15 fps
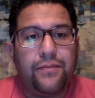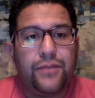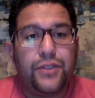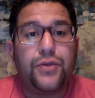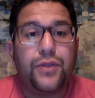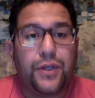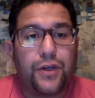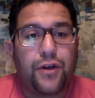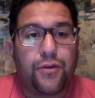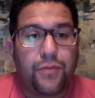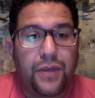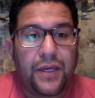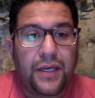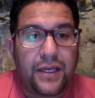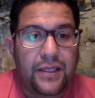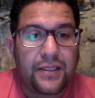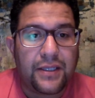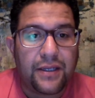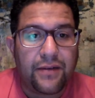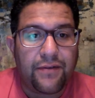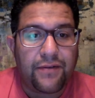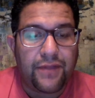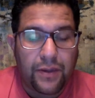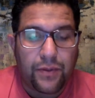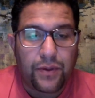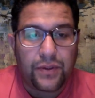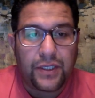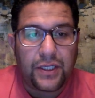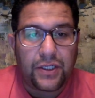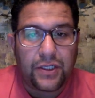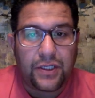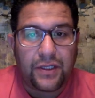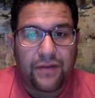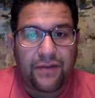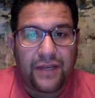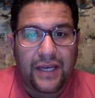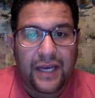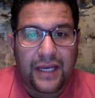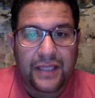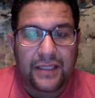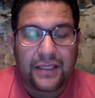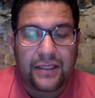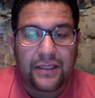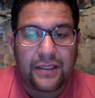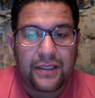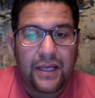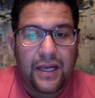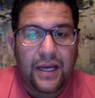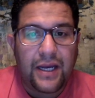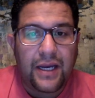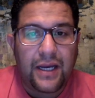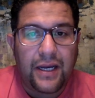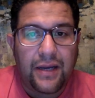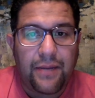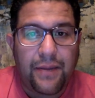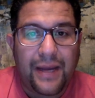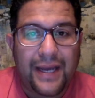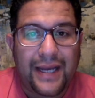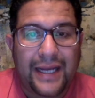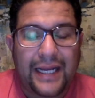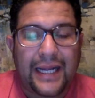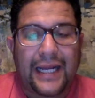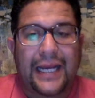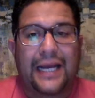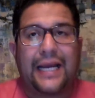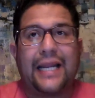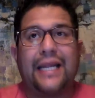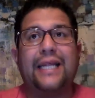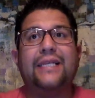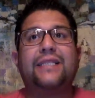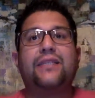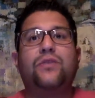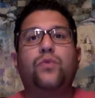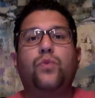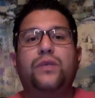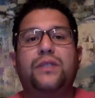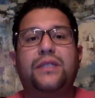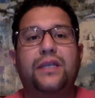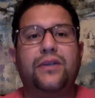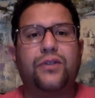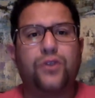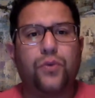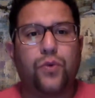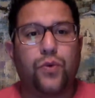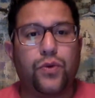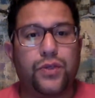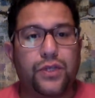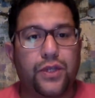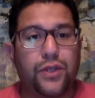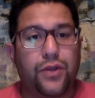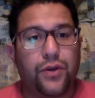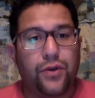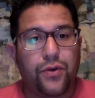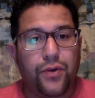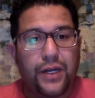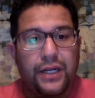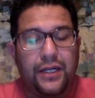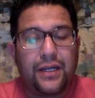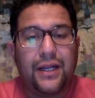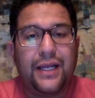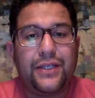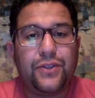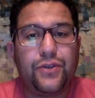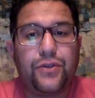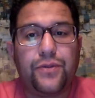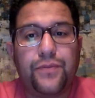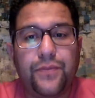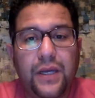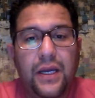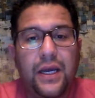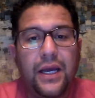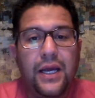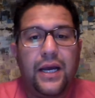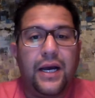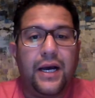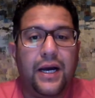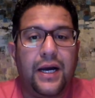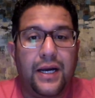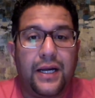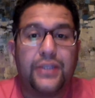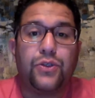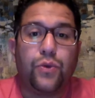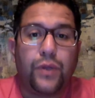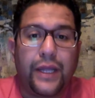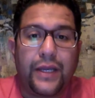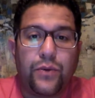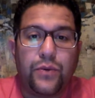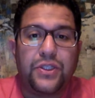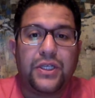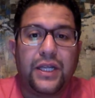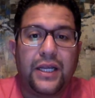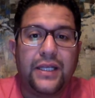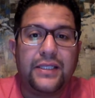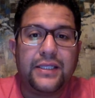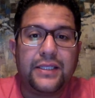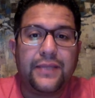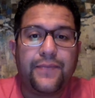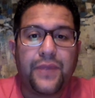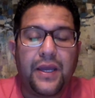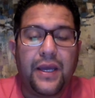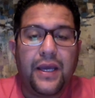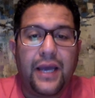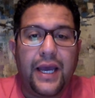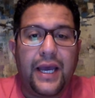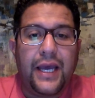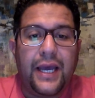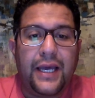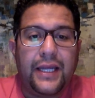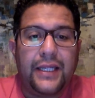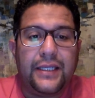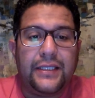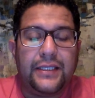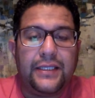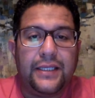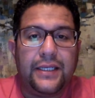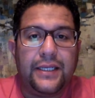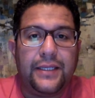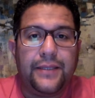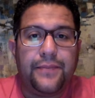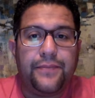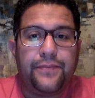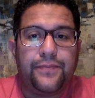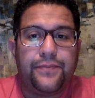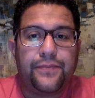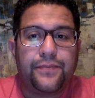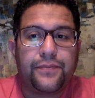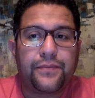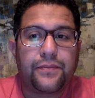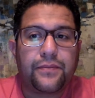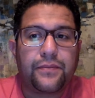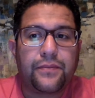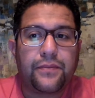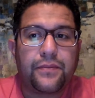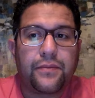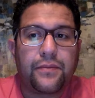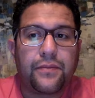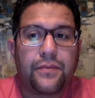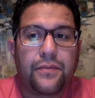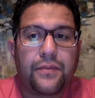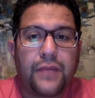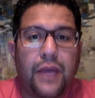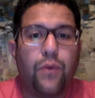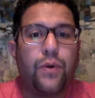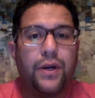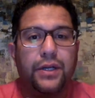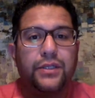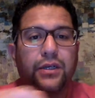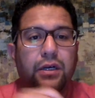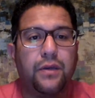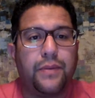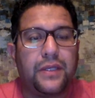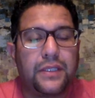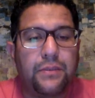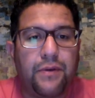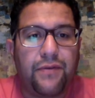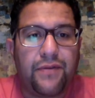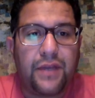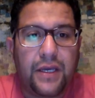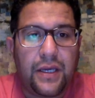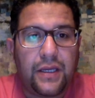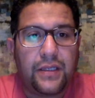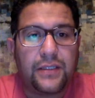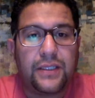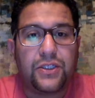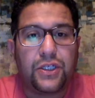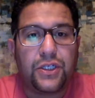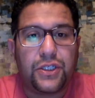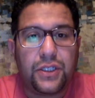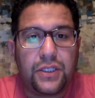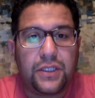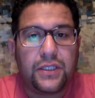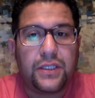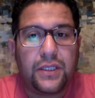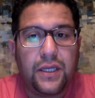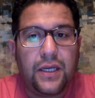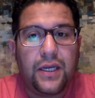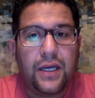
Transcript: to the Earth because of the rotation of the axis. My lesson was geared towards a third grade classroom, a dual language class, and I wanted to talk about some of the suggestions